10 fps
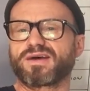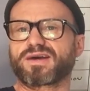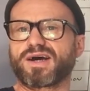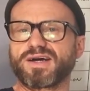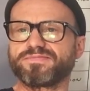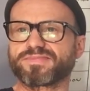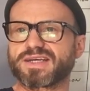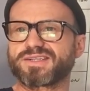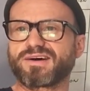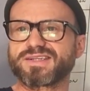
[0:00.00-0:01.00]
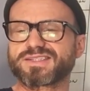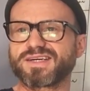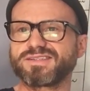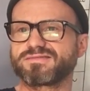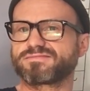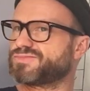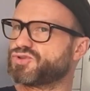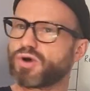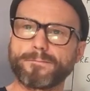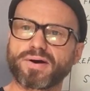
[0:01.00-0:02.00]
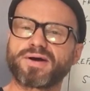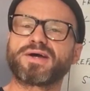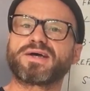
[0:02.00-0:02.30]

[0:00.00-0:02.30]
Okay, is it 90? Nope.